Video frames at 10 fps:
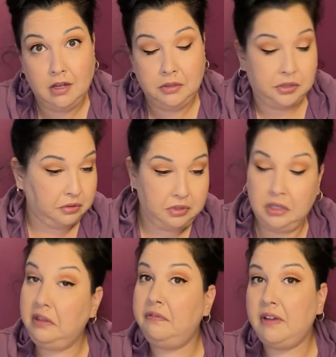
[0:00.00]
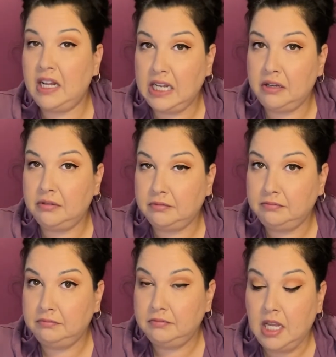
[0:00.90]
So chill the fuck out.
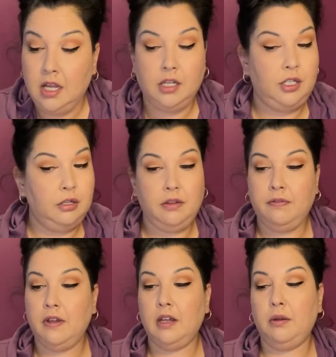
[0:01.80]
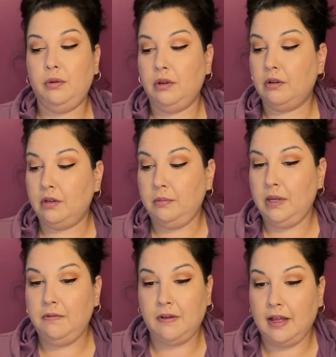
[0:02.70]
Chill the fuck out. You're going to be
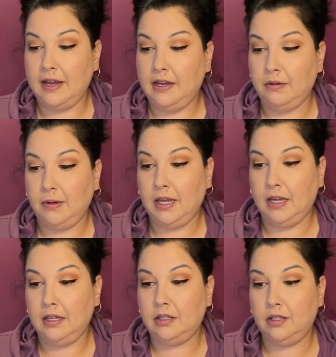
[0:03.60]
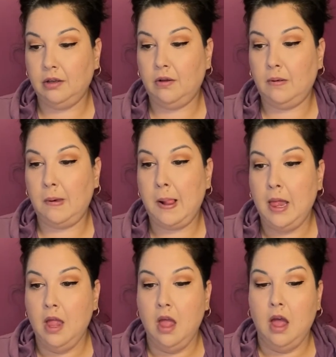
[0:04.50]
fine. Okay. So,
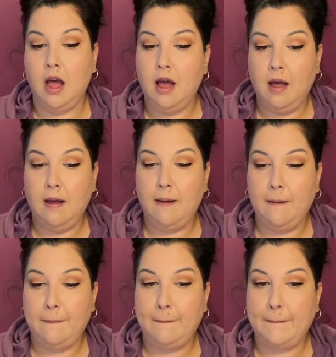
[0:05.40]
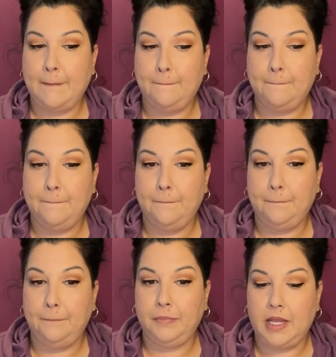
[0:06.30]

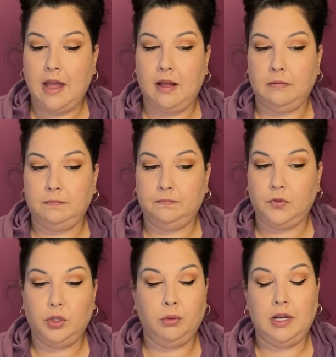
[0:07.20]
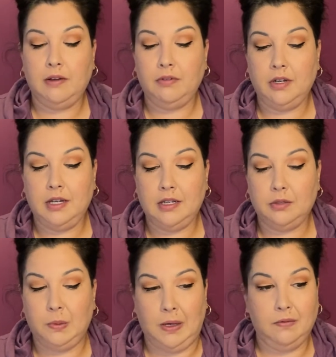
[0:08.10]
yeah. So whatever it is,
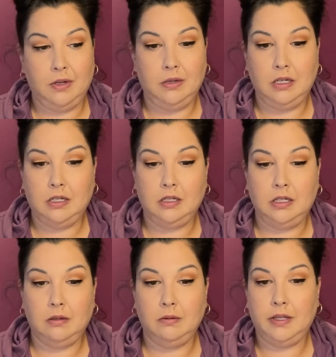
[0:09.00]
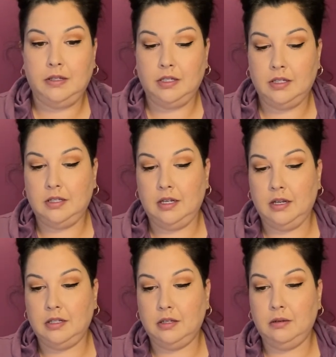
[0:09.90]
whatever you need to deal with, just,
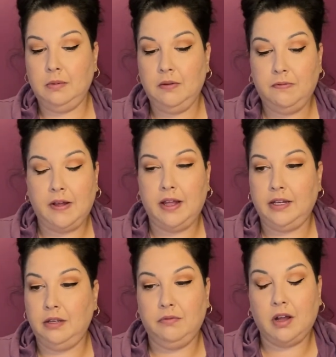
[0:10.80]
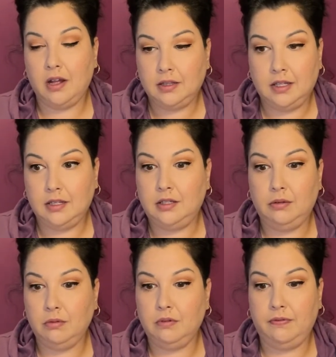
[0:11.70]
it's going to be fine. You've got this. You
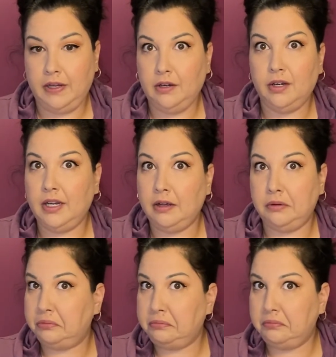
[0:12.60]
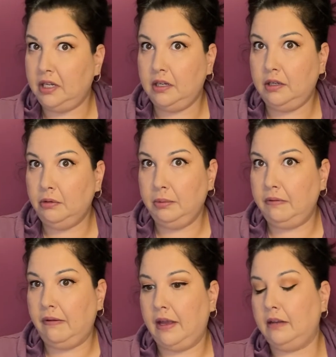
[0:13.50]
will figure it out. You'll be
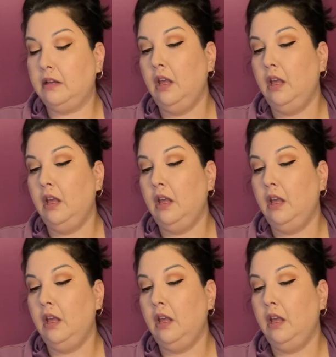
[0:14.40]
fine.